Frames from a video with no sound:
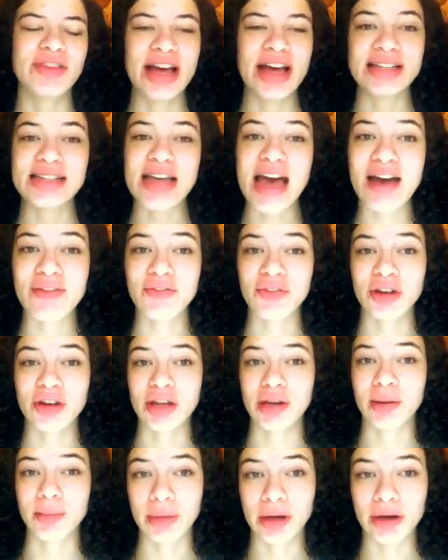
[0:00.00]
as
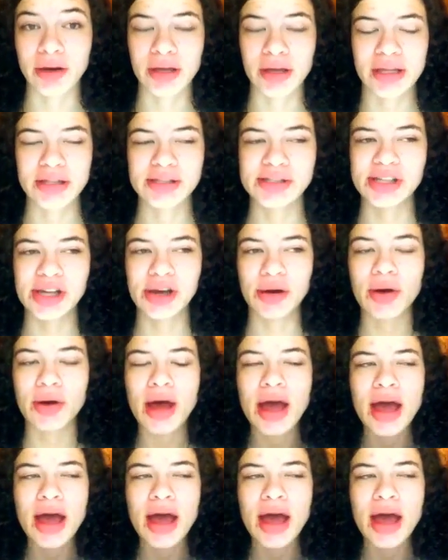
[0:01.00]
African American. So